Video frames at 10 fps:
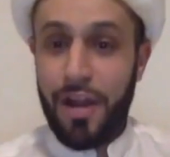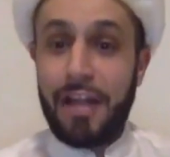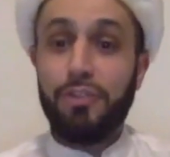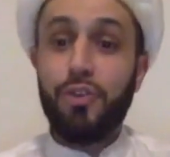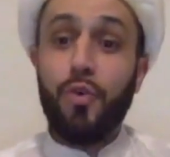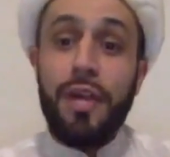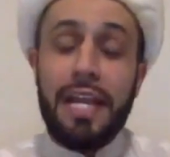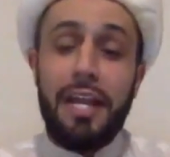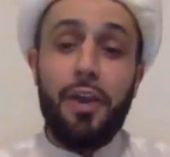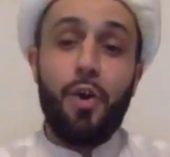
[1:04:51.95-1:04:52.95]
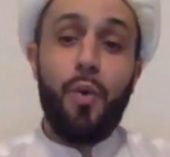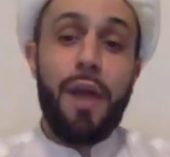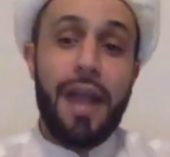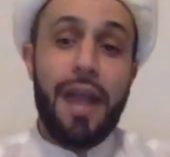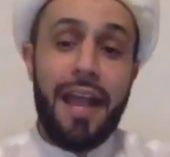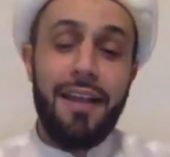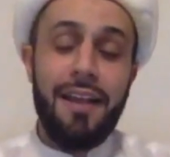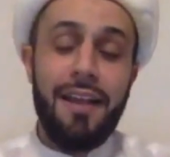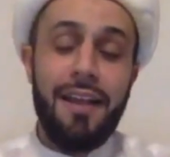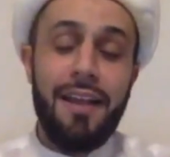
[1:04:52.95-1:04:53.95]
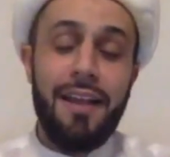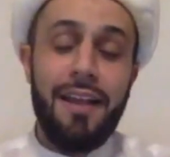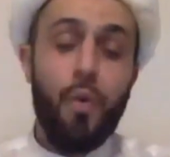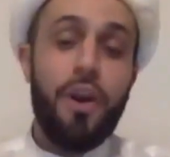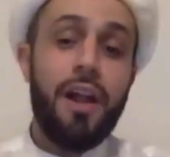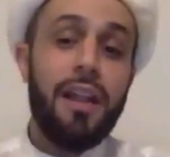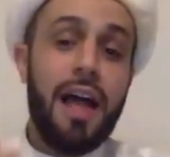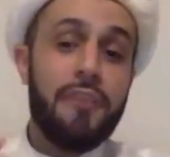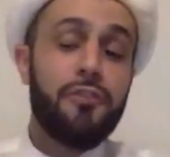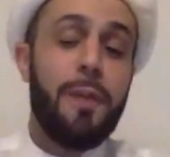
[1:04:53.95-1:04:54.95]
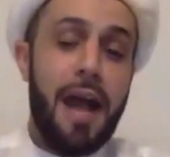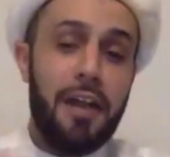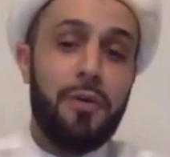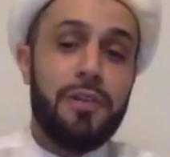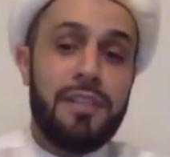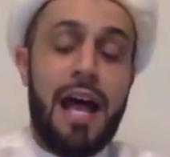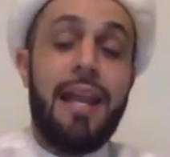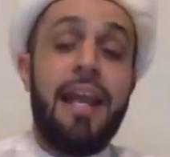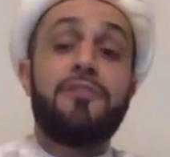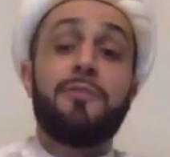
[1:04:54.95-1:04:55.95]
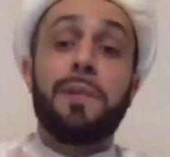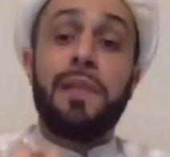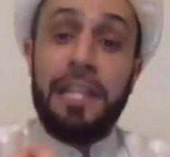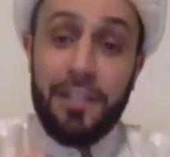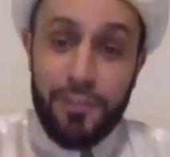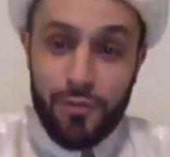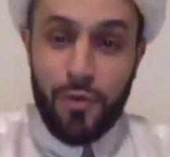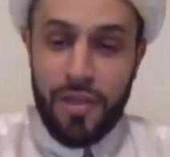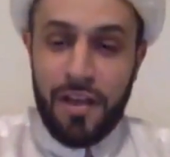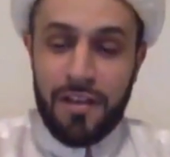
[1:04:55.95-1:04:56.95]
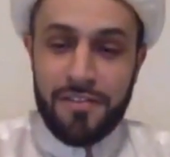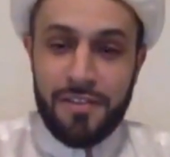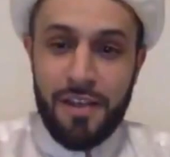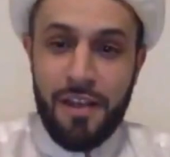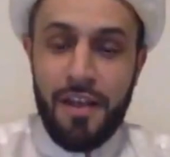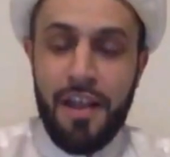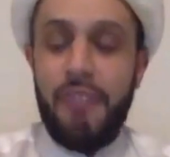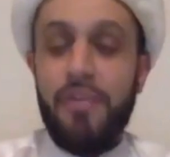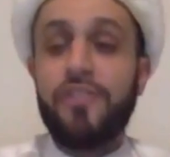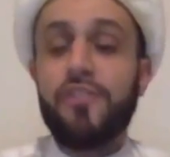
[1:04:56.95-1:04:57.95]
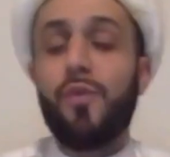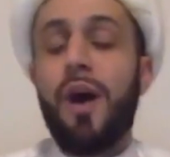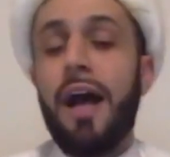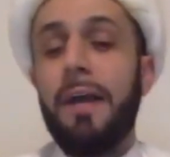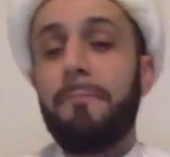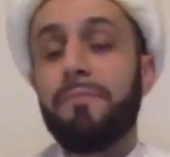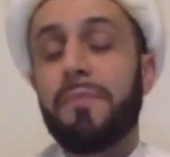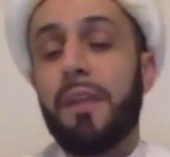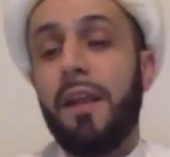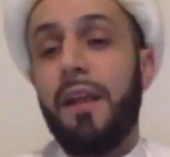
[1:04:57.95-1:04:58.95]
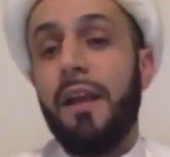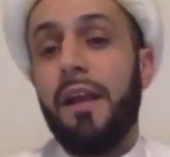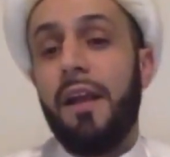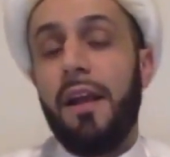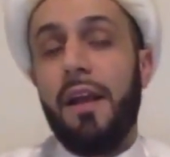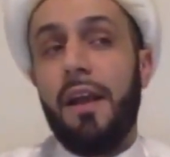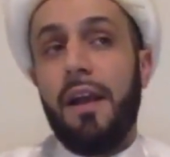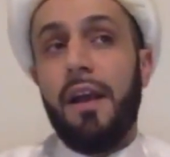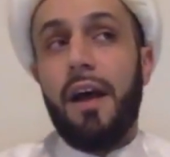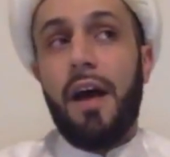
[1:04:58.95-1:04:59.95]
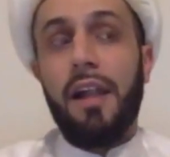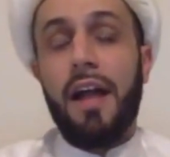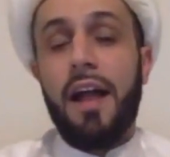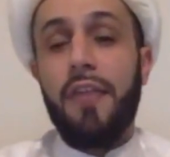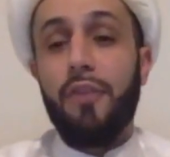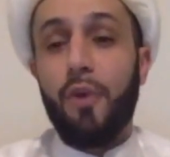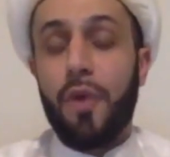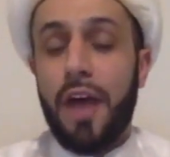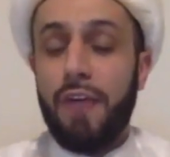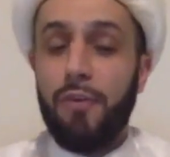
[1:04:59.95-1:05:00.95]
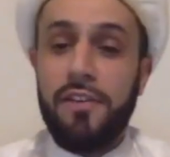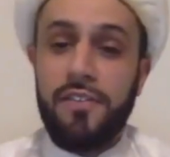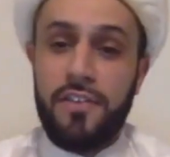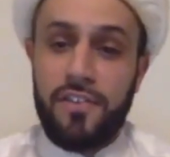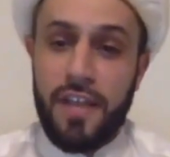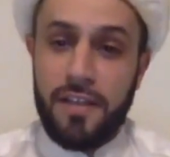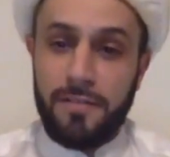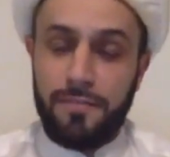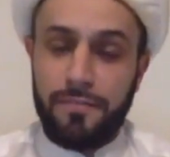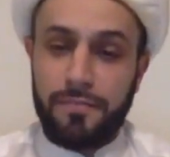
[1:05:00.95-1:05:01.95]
We're not doing it in a way where Allah subhanahu wa ta'ala is pleased with us. And this is why Allah in the Quran, what does he say?